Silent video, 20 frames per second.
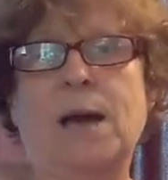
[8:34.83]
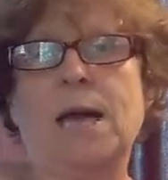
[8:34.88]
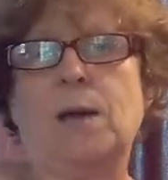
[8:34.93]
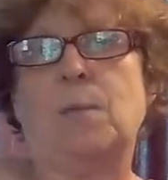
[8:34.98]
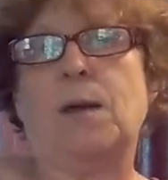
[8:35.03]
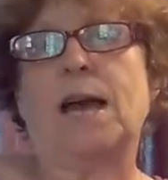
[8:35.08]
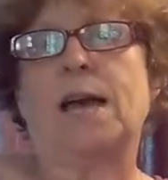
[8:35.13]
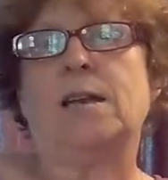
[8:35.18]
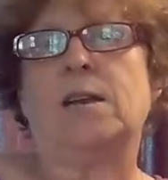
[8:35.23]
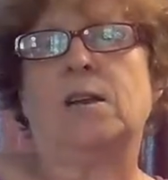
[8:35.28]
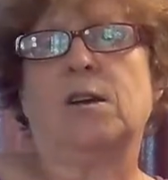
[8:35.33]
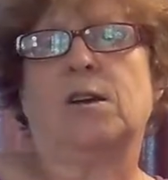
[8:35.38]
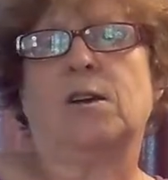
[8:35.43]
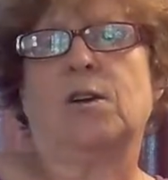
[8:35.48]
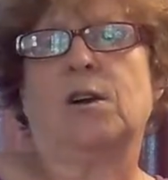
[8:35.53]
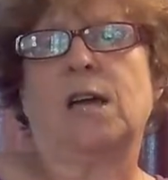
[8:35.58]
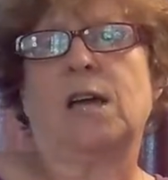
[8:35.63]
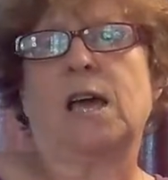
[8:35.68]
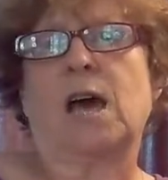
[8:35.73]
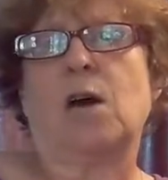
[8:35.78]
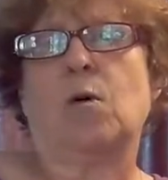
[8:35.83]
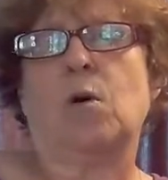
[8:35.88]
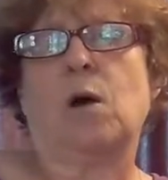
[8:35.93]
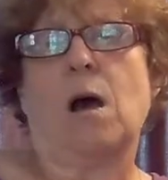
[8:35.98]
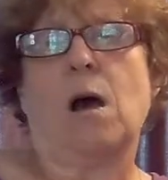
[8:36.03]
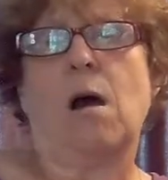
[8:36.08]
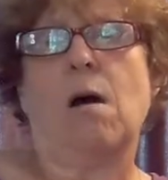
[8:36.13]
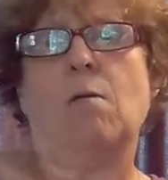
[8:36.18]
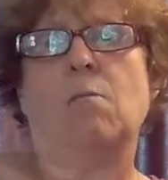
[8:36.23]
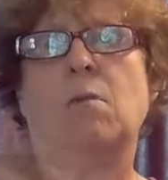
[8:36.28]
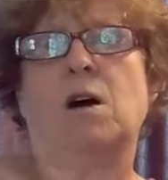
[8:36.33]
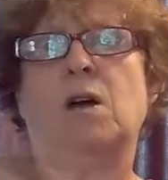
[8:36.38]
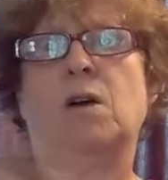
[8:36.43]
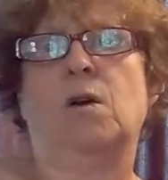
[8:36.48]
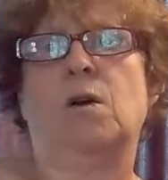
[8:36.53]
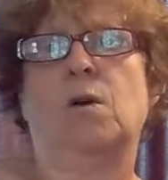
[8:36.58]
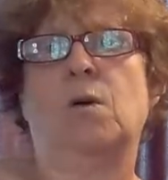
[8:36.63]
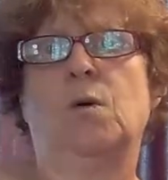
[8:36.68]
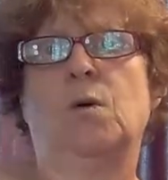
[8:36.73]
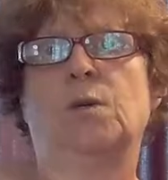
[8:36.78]
baby out and you could go, oh my
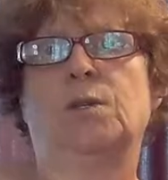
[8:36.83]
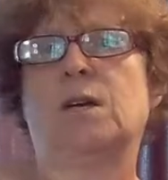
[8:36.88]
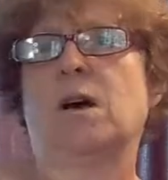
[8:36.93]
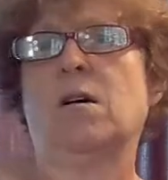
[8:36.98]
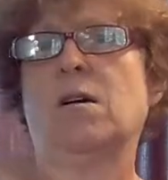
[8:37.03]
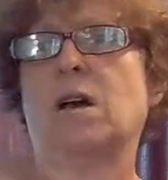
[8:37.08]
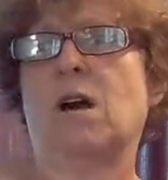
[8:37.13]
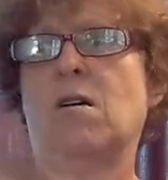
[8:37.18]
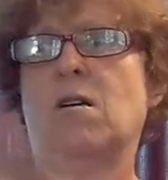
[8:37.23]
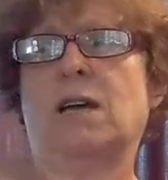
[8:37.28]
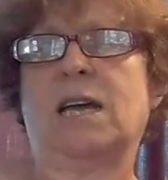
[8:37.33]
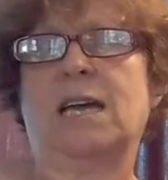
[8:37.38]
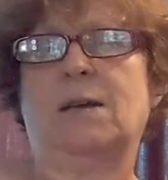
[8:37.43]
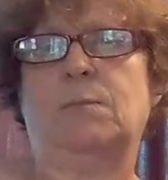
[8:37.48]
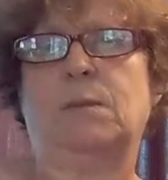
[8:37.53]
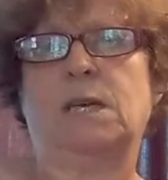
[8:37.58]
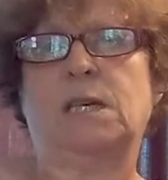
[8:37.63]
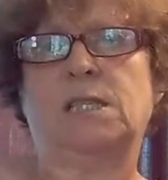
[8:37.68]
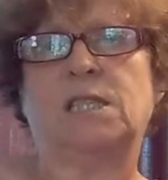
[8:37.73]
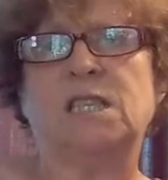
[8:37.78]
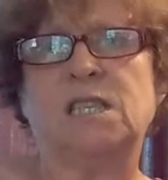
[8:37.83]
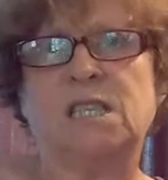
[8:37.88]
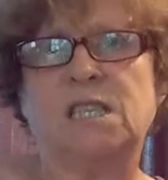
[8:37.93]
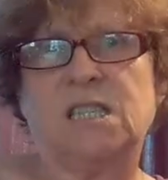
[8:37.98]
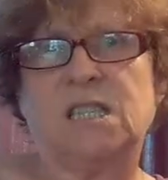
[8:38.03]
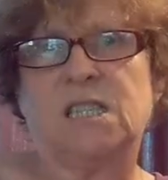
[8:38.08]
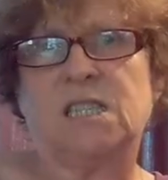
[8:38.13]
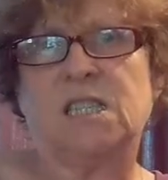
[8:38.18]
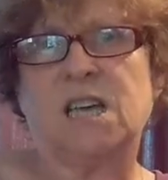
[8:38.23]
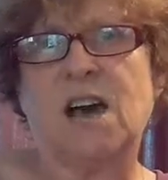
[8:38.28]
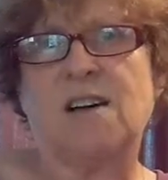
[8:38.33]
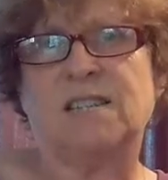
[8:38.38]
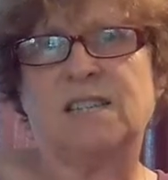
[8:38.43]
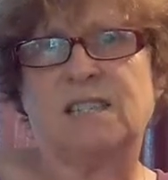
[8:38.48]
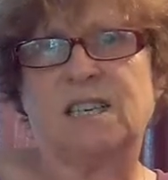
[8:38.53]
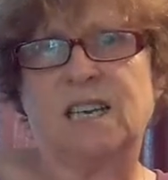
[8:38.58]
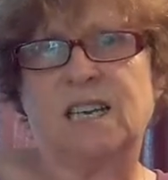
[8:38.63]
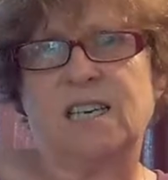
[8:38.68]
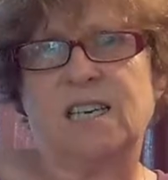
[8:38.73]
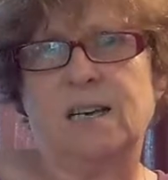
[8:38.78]
Lord, I can't keep this. This is
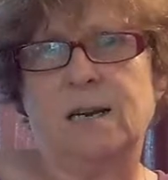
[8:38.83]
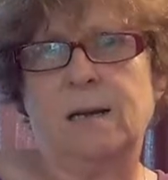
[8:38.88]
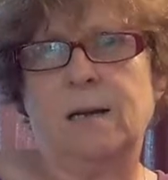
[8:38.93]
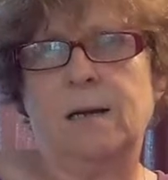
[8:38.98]
disgusting.